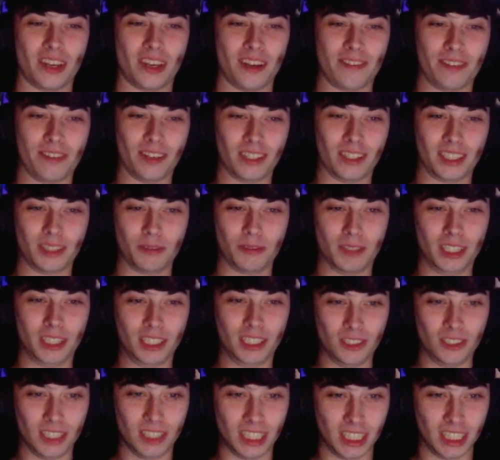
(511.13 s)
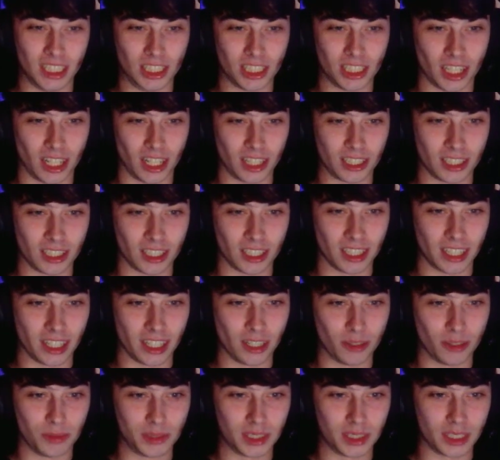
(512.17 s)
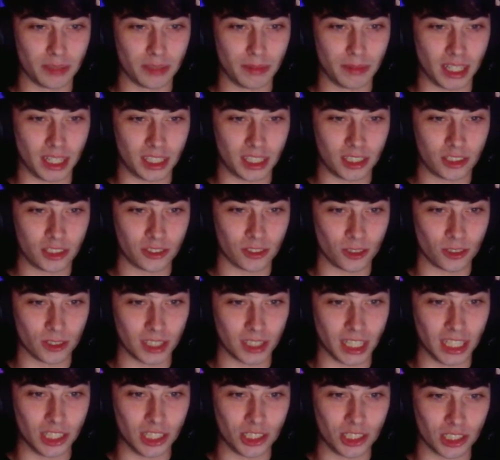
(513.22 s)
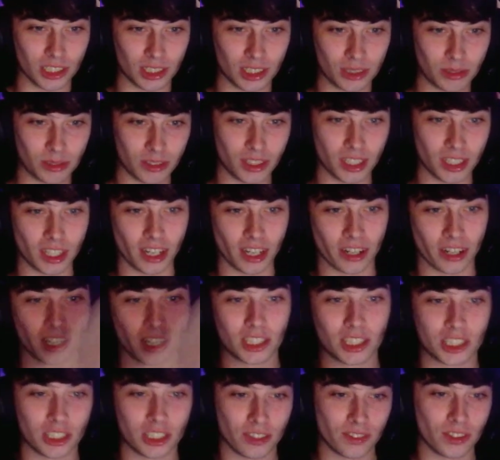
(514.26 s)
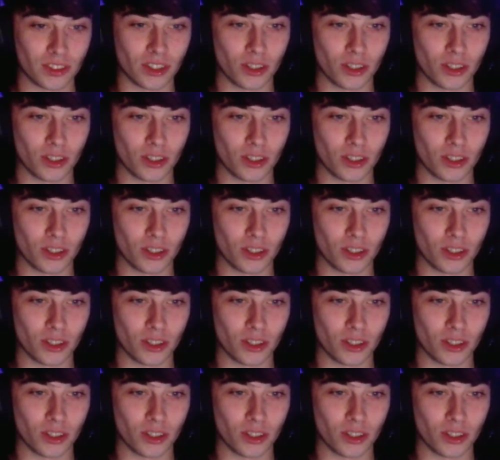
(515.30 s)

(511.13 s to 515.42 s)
I've heard that when you need chakra, it helps to match rotations with the direction of